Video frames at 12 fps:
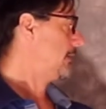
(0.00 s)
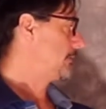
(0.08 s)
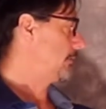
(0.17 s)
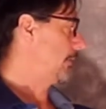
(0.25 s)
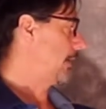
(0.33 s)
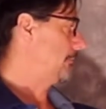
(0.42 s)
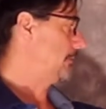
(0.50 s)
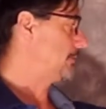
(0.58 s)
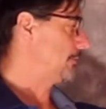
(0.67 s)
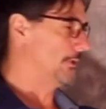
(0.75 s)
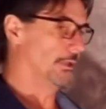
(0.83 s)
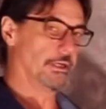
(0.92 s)
So that
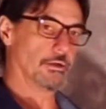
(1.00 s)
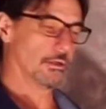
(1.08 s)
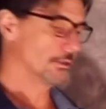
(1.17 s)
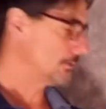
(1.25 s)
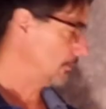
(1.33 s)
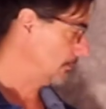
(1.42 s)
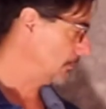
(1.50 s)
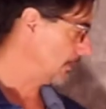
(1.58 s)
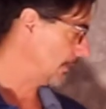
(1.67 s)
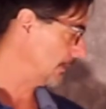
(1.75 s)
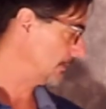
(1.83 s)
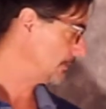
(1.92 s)
mystery gate also
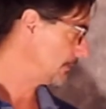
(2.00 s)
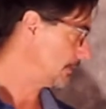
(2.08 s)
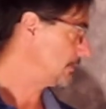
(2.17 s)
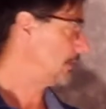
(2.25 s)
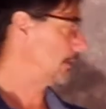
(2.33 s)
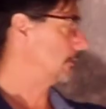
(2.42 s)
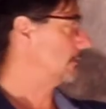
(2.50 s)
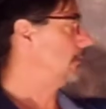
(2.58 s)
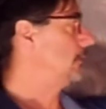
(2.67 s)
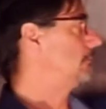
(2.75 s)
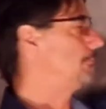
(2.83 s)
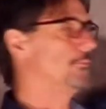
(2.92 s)
implies the
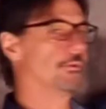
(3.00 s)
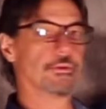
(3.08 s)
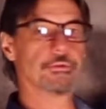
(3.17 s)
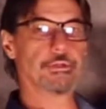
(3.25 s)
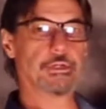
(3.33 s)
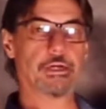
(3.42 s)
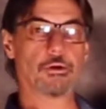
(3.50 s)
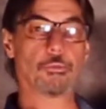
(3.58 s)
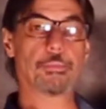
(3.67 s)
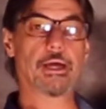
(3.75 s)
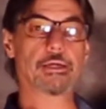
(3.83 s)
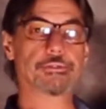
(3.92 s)
Sanquan, the three narrow
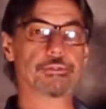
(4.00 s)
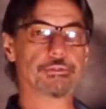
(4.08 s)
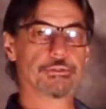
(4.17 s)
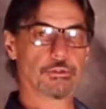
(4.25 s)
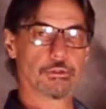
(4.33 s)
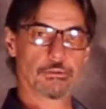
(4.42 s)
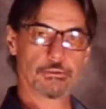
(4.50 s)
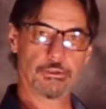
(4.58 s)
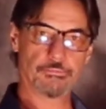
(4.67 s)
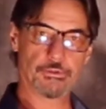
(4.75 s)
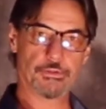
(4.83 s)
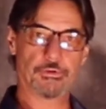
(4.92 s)
passes or
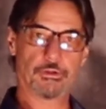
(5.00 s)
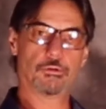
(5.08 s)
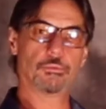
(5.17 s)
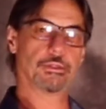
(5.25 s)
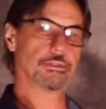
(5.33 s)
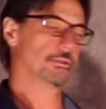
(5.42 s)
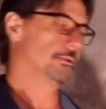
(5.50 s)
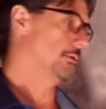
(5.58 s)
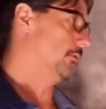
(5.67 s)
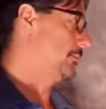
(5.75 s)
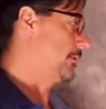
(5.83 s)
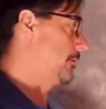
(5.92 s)
difficult places
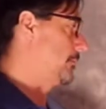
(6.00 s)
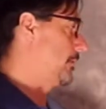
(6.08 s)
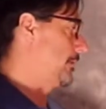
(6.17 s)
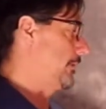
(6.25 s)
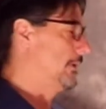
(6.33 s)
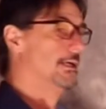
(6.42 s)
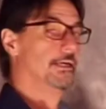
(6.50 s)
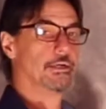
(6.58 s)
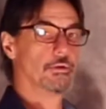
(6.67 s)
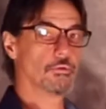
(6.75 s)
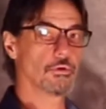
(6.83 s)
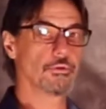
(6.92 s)
to open in the body,
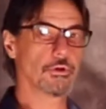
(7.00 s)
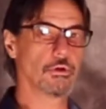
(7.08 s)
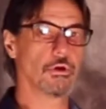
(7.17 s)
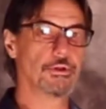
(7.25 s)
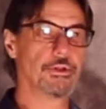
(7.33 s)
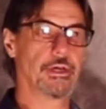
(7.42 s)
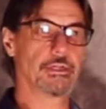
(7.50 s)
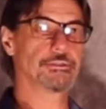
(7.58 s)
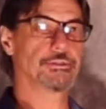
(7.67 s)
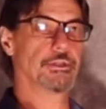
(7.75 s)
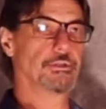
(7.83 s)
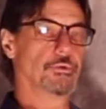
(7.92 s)
or the
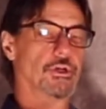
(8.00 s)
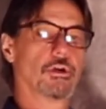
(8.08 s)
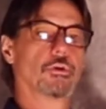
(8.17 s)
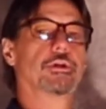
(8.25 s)
context that we are